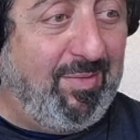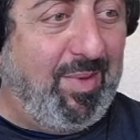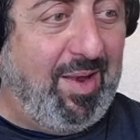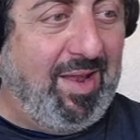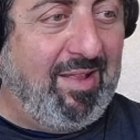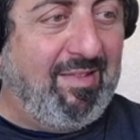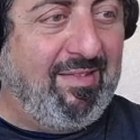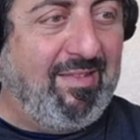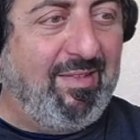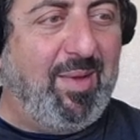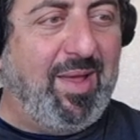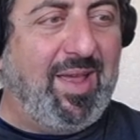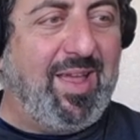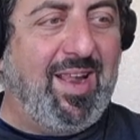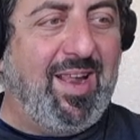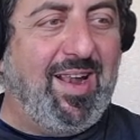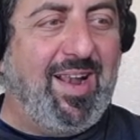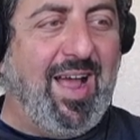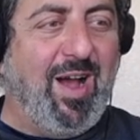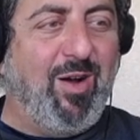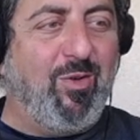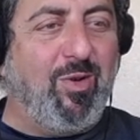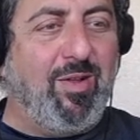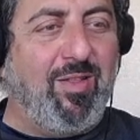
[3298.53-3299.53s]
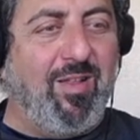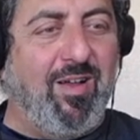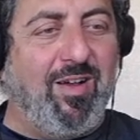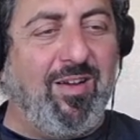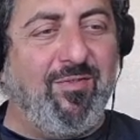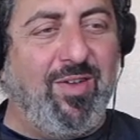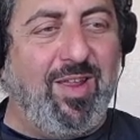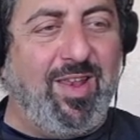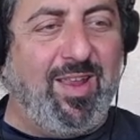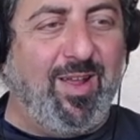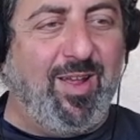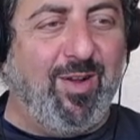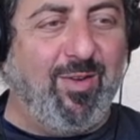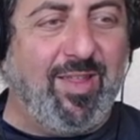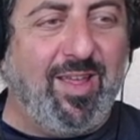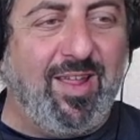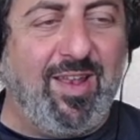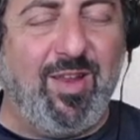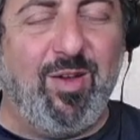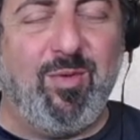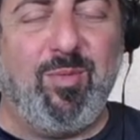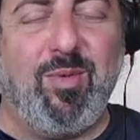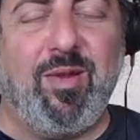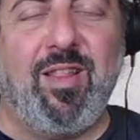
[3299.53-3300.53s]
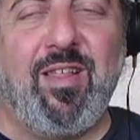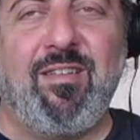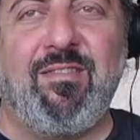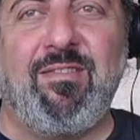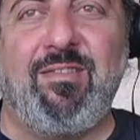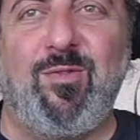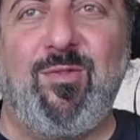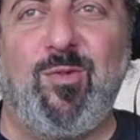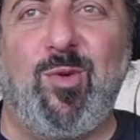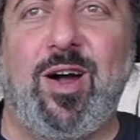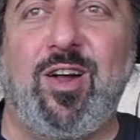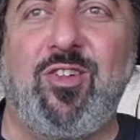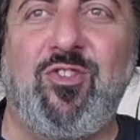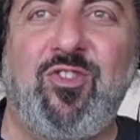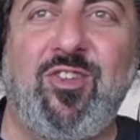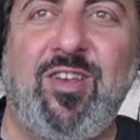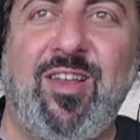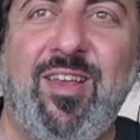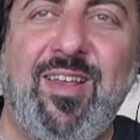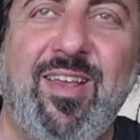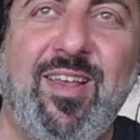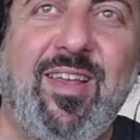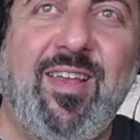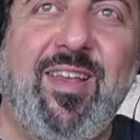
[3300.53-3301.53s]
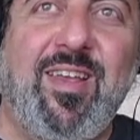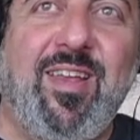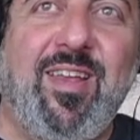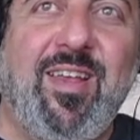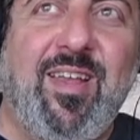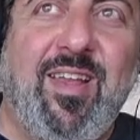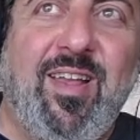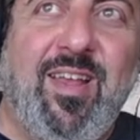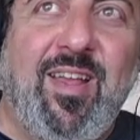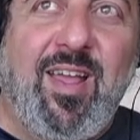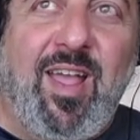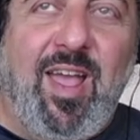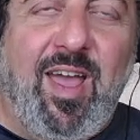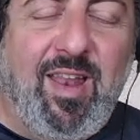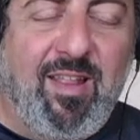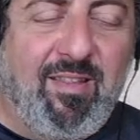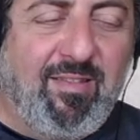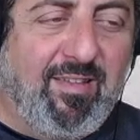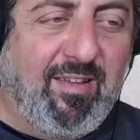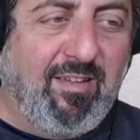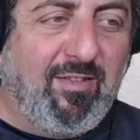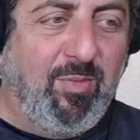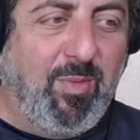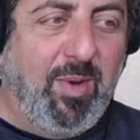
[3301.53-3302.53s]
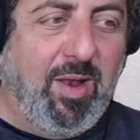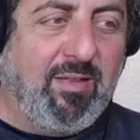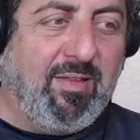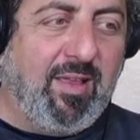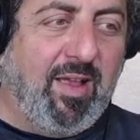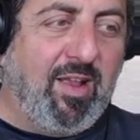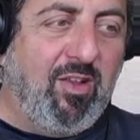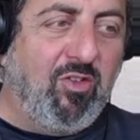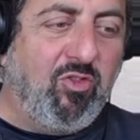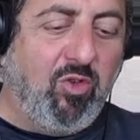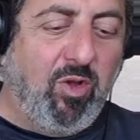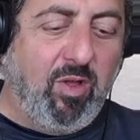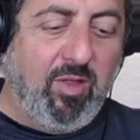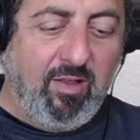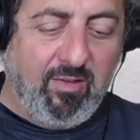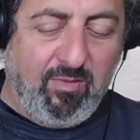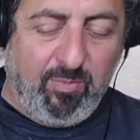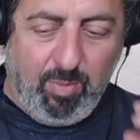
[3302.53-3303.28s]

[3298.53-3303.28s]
minutes to make it an hour-long video that nobody likes to watch. And in 6 minutes, I can show you this.